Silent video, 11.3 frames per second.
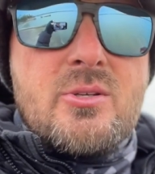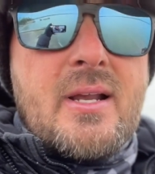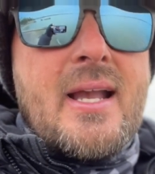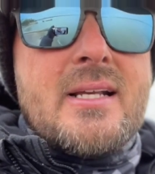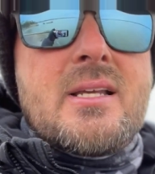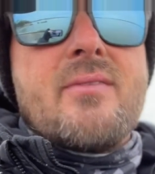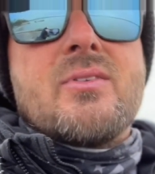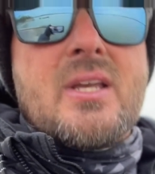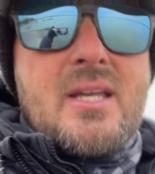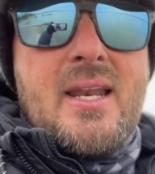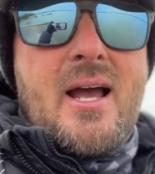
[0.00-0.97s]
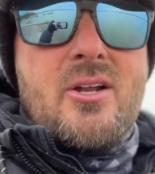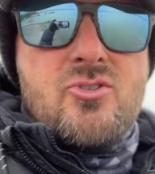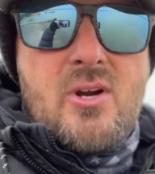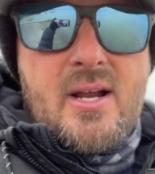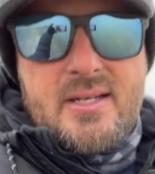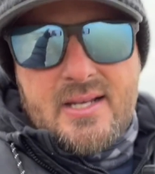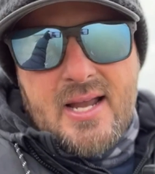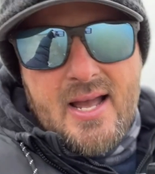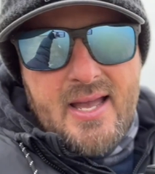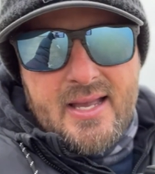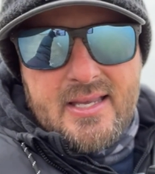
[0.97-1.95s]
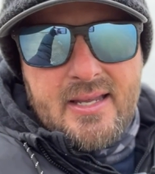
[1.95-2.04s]
in case I have to get out and drag the
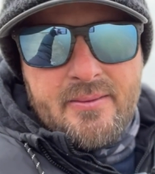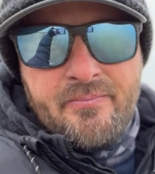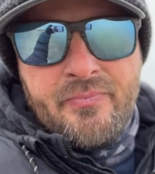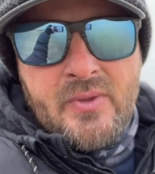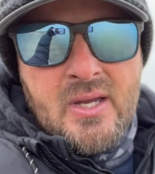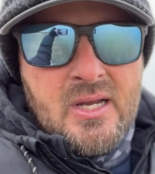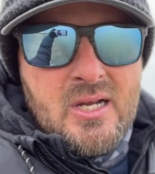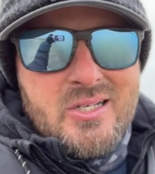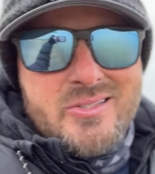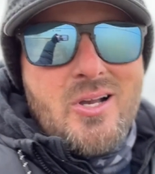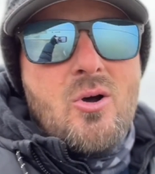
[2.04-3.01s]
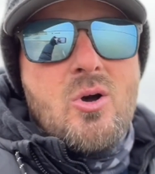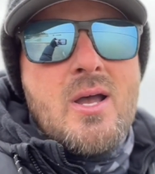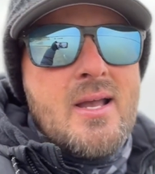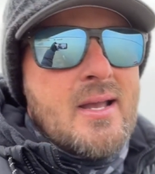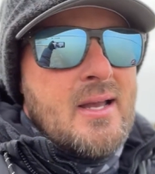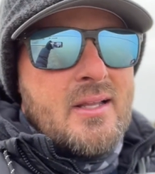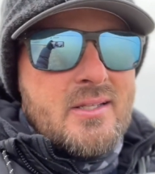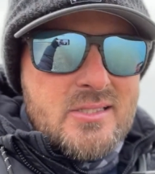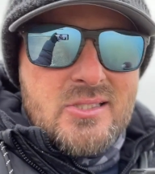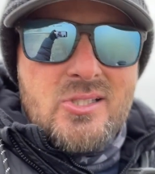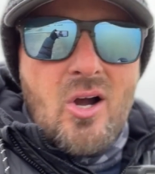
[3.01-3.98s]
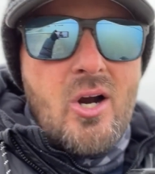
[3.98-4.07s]
kayak in. So this
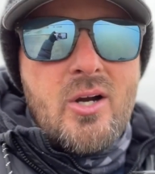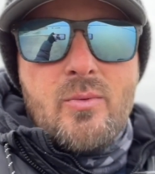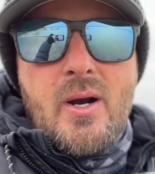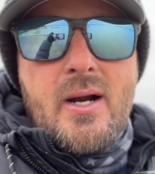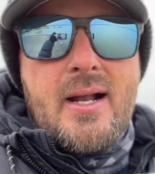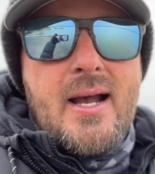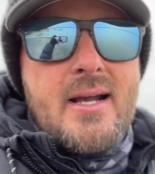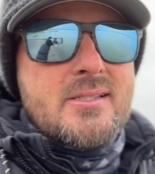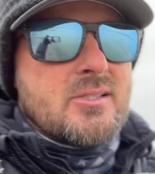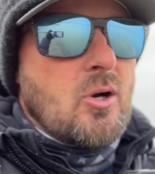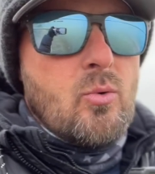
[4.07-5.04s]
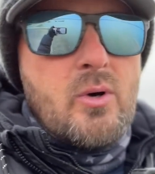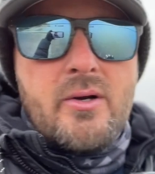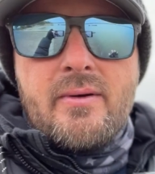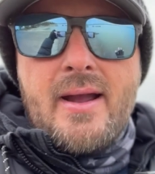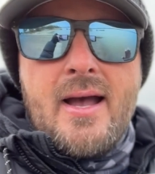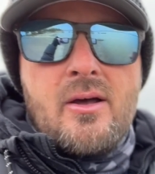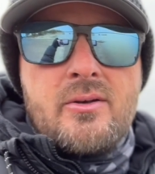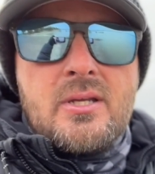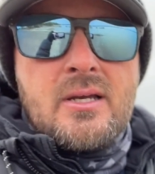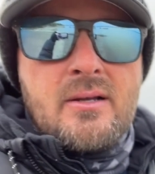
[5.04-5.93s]
is the hard work, guys. No one around.